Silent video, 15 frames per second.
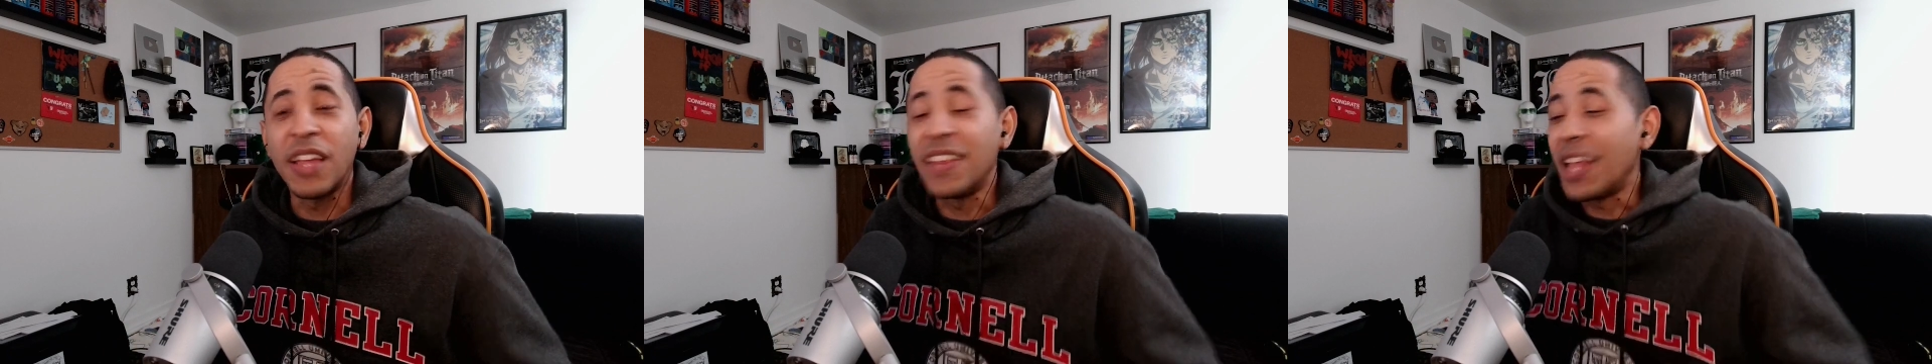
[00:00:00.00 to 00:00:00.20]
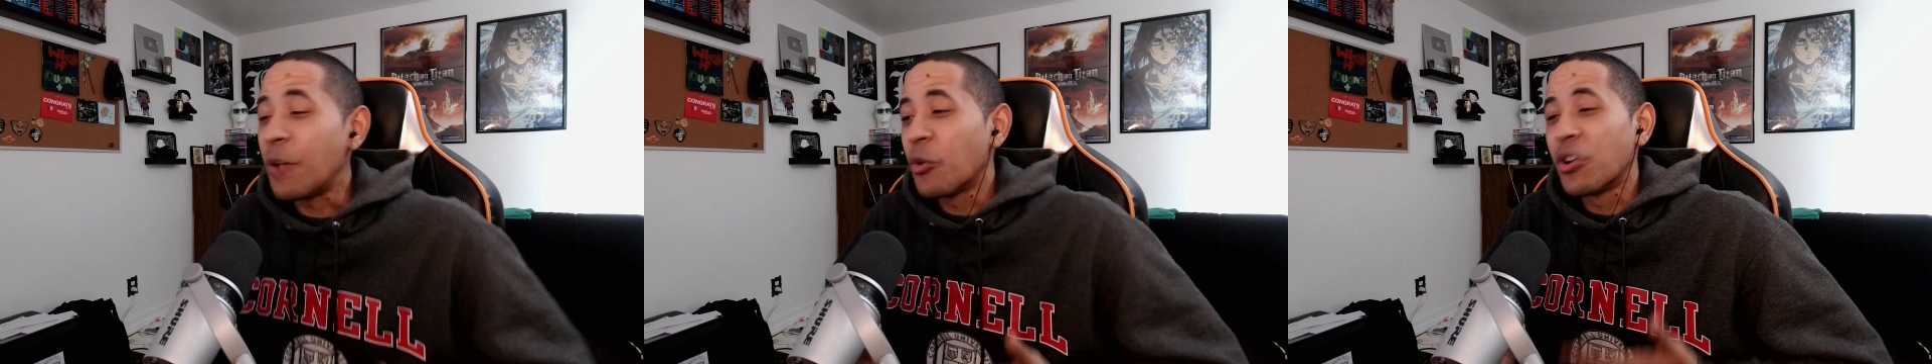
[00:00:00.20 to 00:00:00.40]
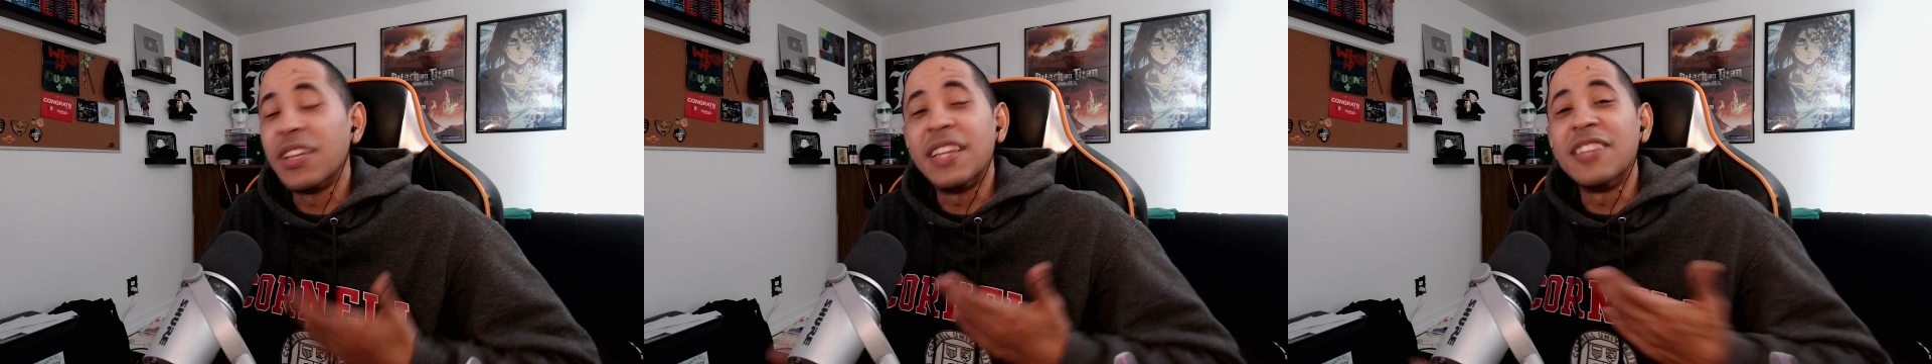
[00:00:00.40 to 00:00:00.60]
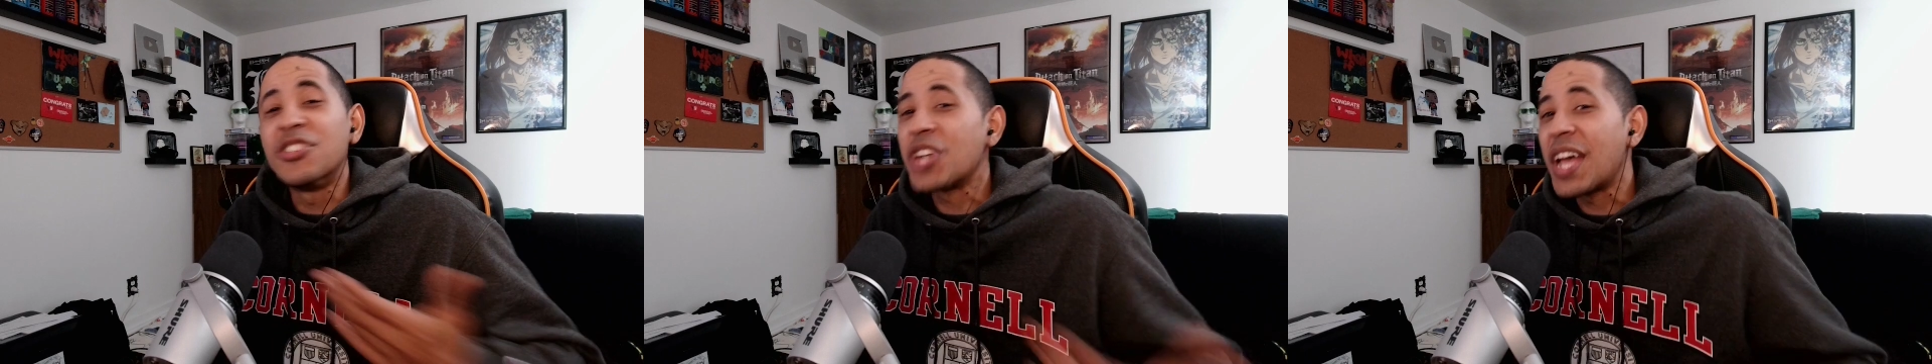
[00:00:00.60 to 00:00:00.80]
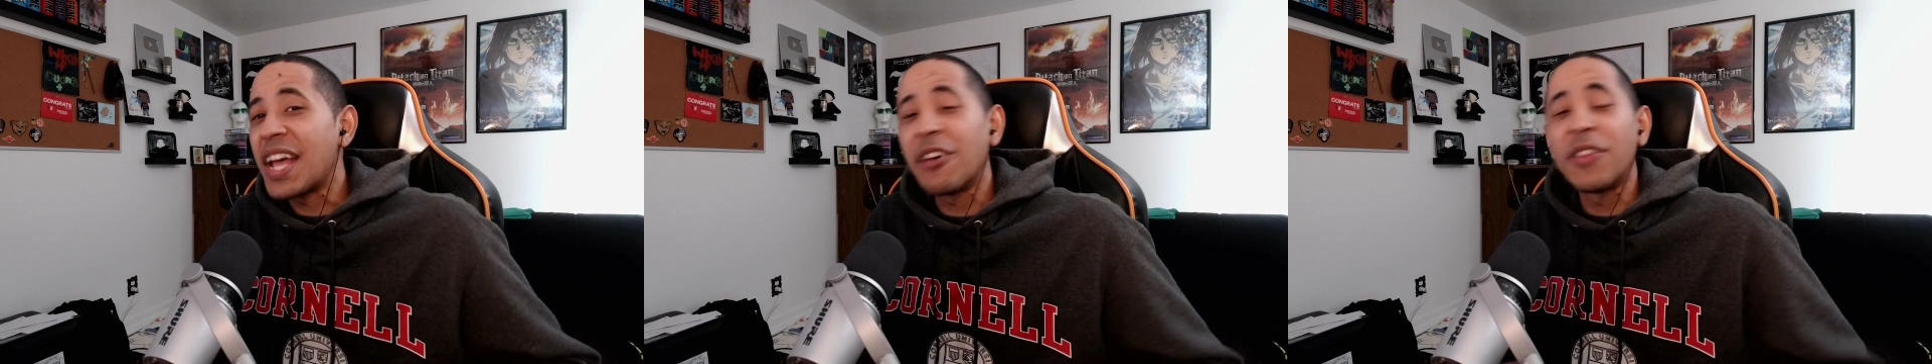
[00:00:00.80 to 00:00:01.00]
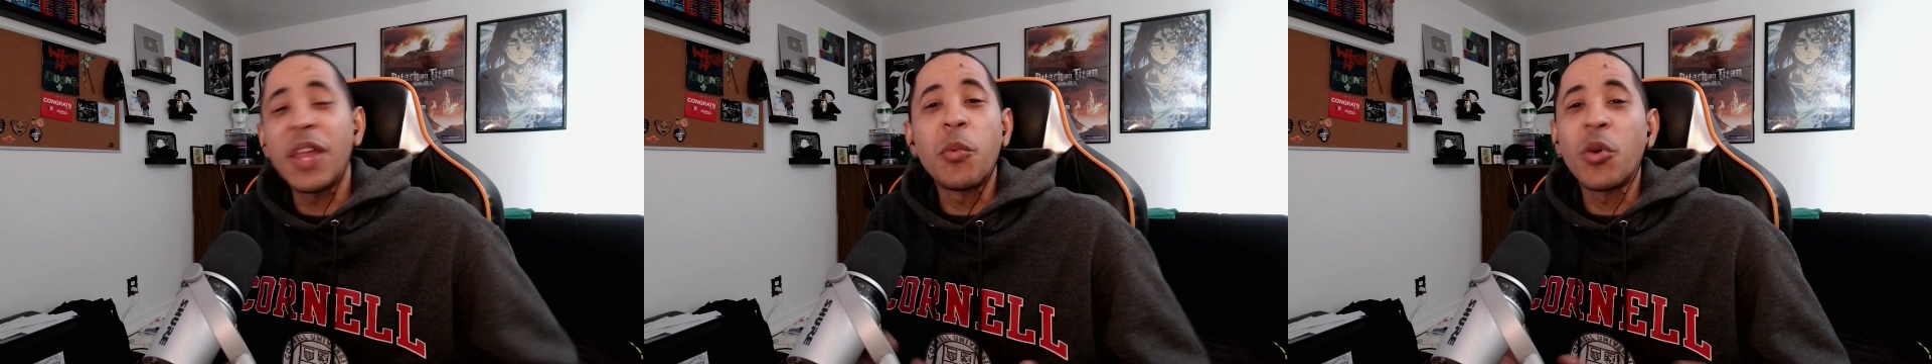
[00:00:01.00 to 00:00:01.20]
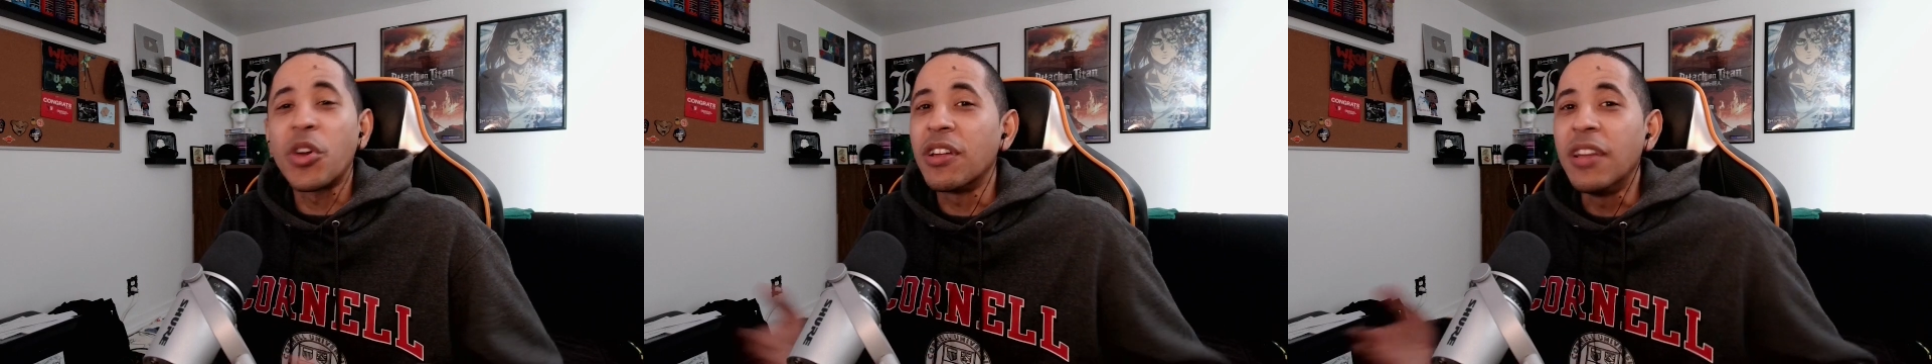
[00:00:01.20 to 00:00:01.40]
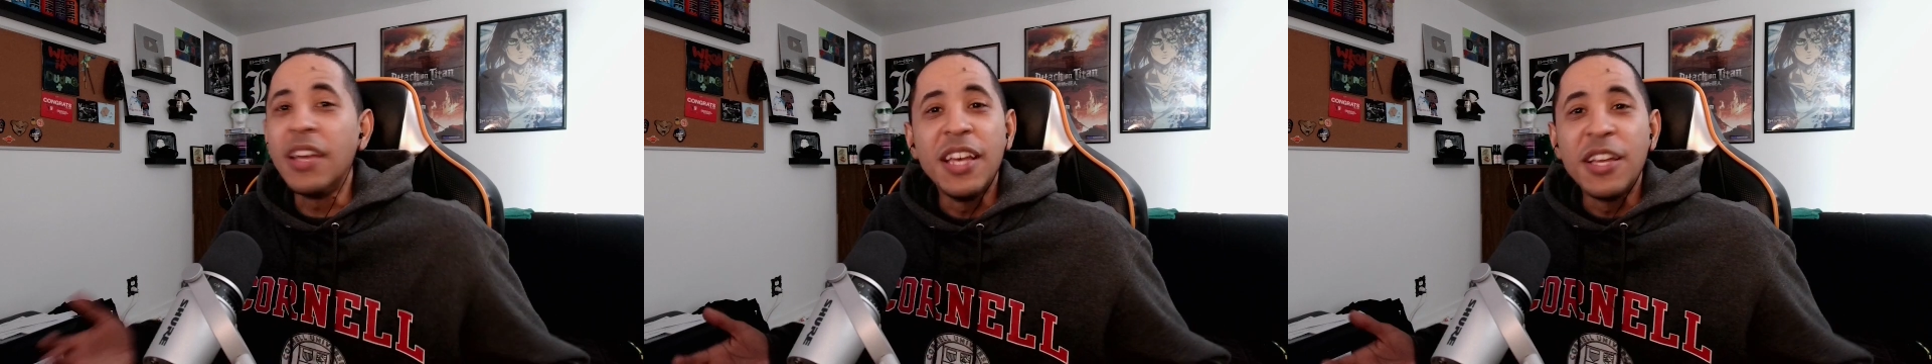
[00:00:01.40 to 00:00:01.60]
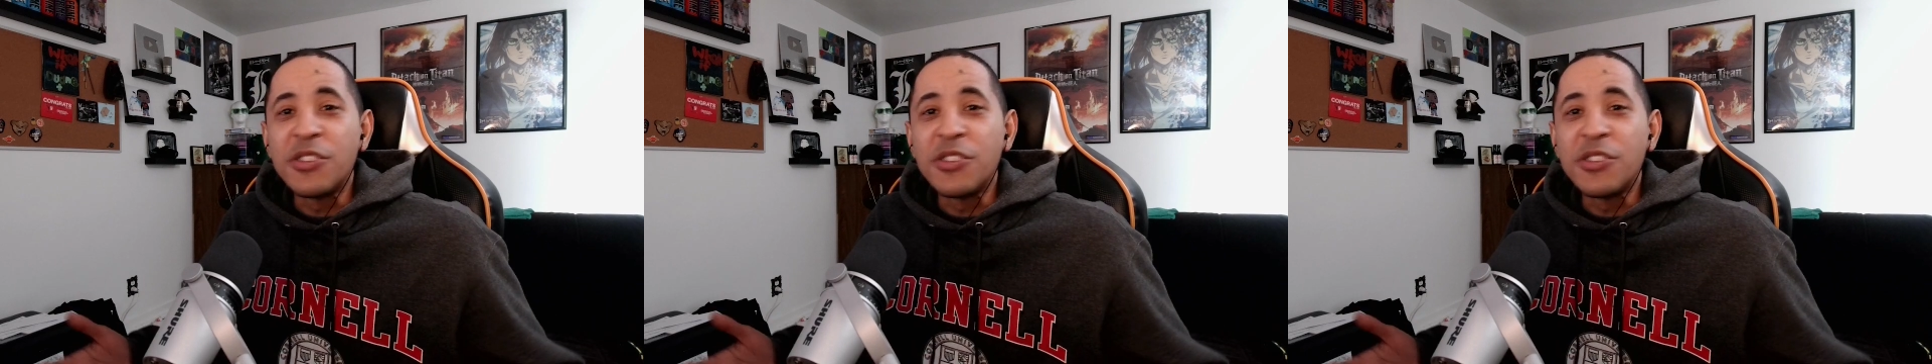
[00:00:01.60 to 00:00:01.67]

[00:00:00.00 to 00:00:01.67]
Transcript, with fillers: And they weren't in jail. They weren't.